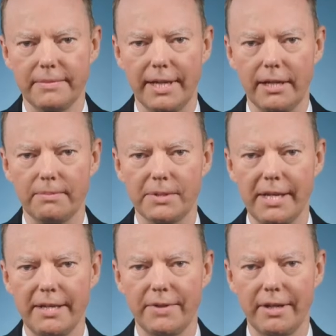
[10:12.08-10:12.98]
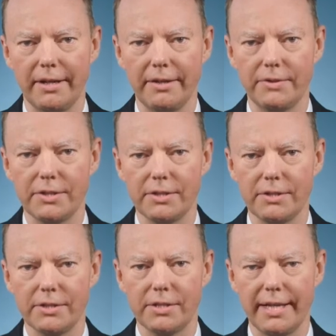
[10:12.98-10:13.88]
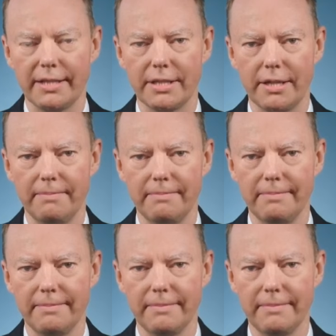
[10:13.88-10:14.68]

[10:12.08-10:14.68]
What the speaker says: To help save lives, stay at home.